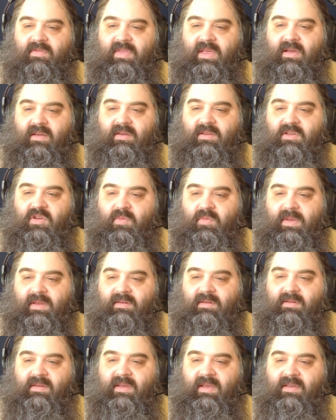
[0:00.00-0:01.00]
of the
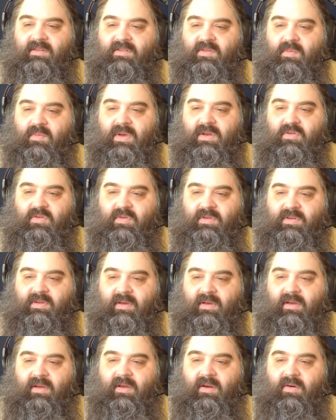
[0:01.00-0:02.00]
Inhumans is
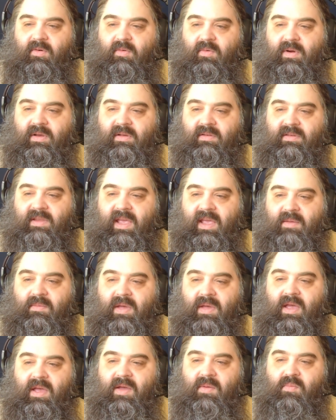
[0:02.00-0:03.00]
Medusa, real
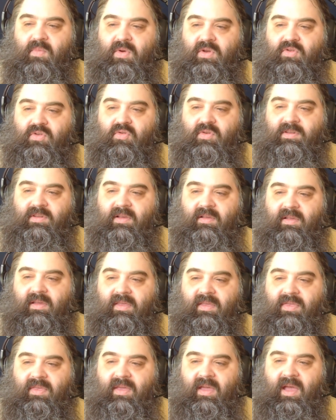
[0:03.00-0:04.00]
name
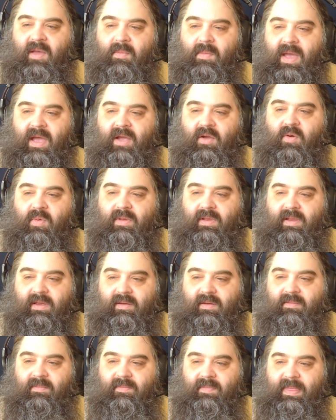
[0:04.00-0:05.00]
Medusalith
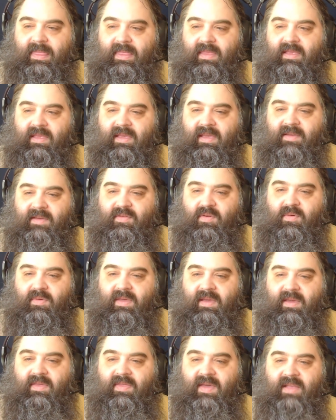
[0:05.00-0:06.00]
Amaquilin. If you
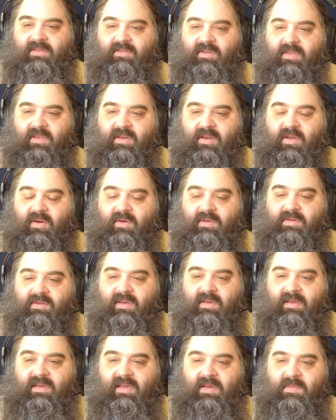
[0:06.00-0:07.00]
think that's on the nose,
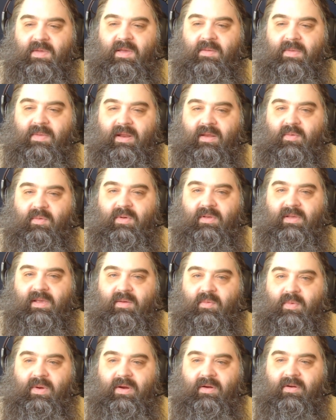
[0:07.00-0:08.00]
give me a minute, we'll
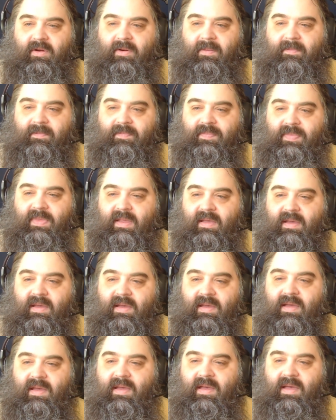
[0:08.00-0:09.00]
get weirder.
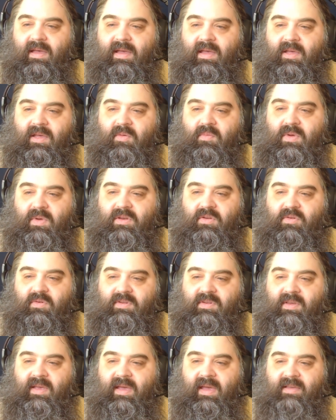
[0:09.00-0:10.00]

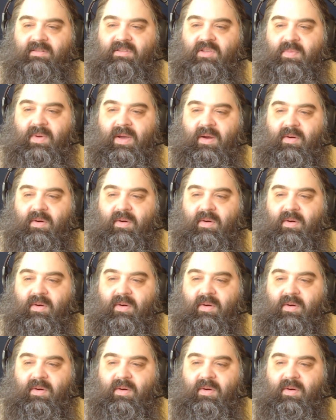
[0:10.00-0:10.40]
Medusa has the